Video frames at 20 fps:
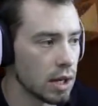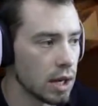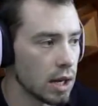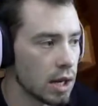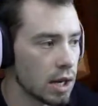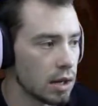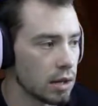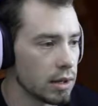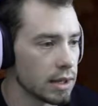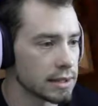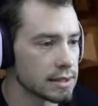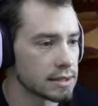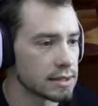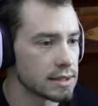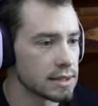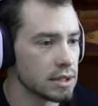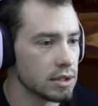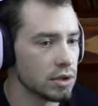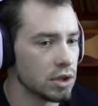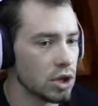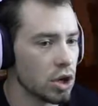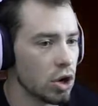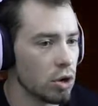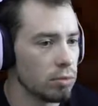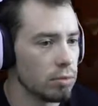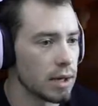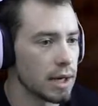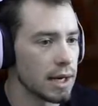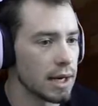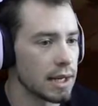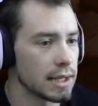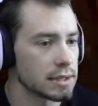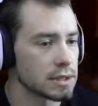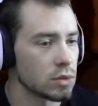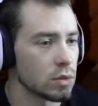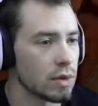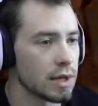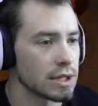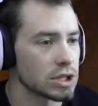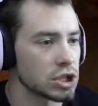I don't like to see you go, but I like to
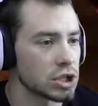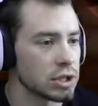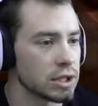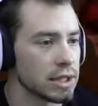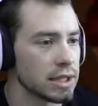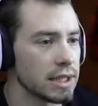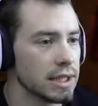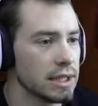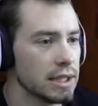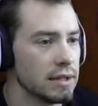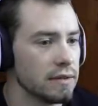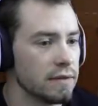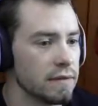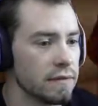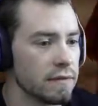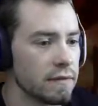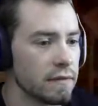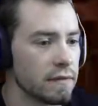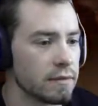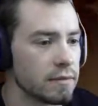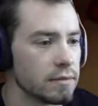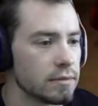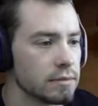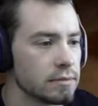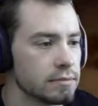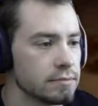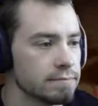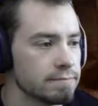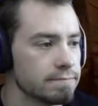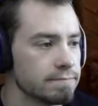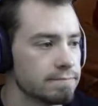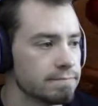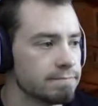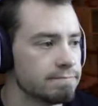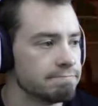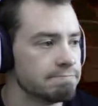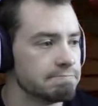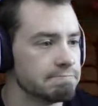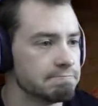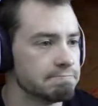watch you leave. Yeah,
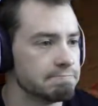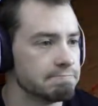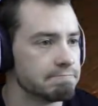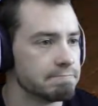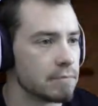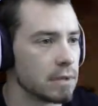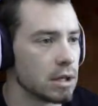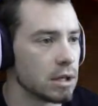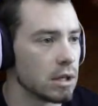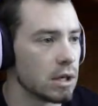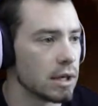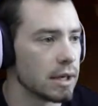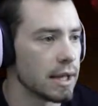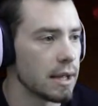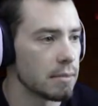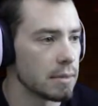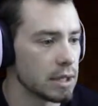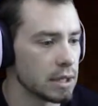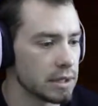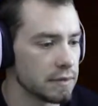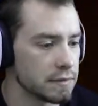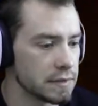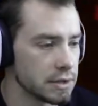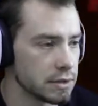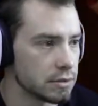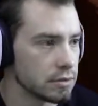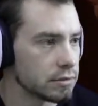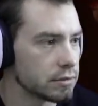I'm gonna leave too.